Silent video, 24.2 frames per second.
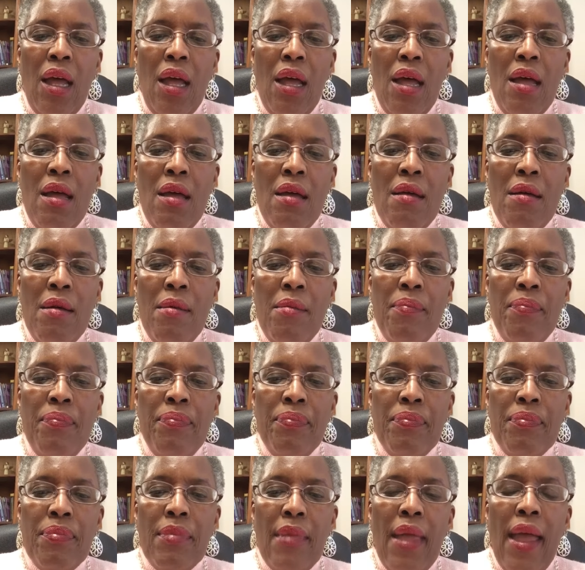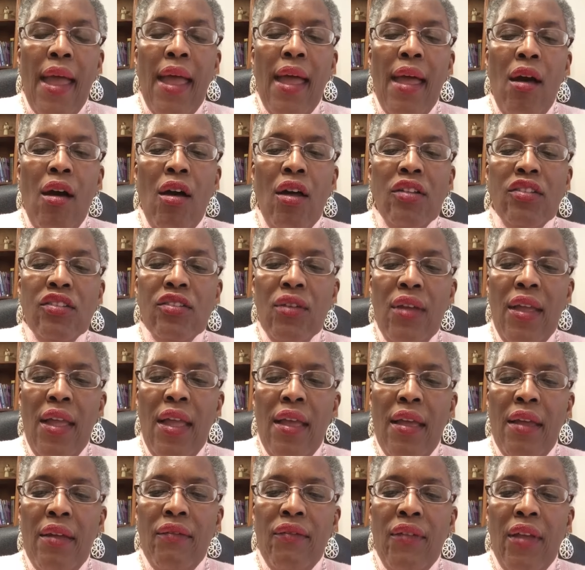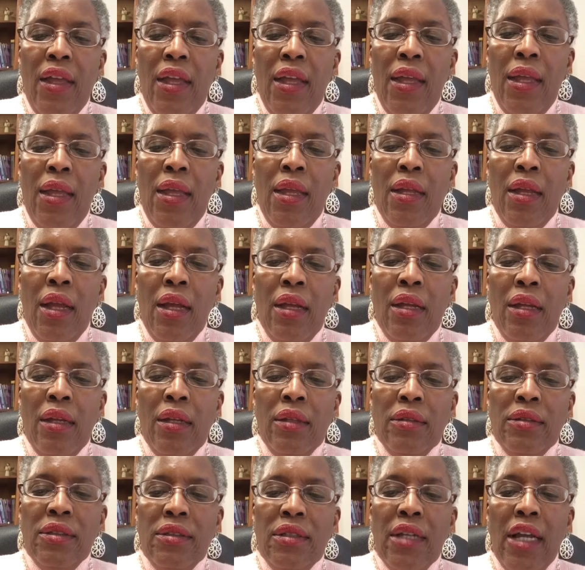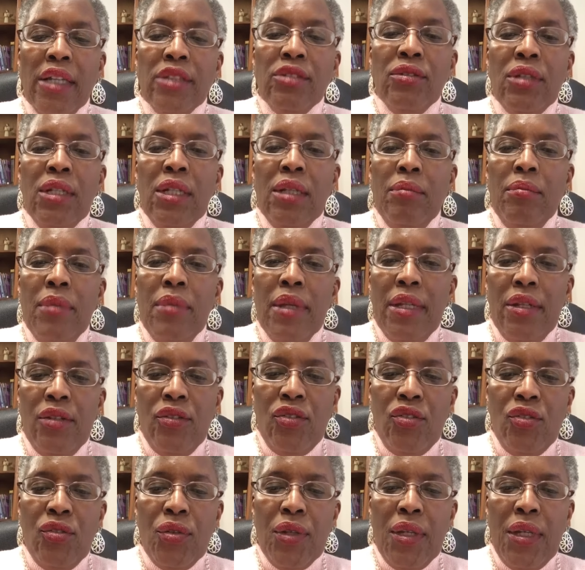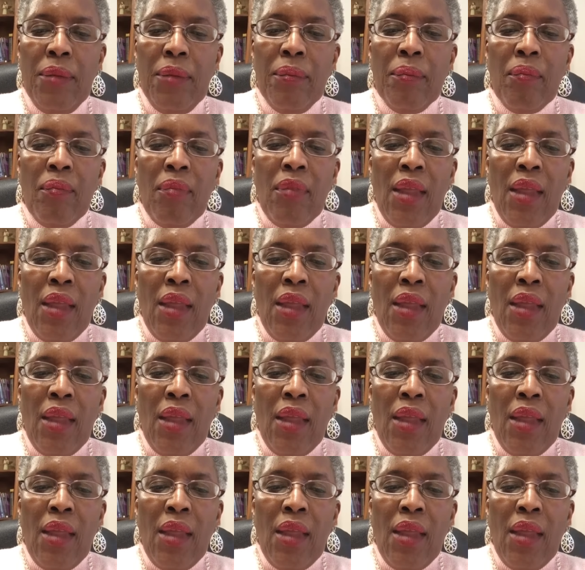Um, I also have a uh, doctorate in ministry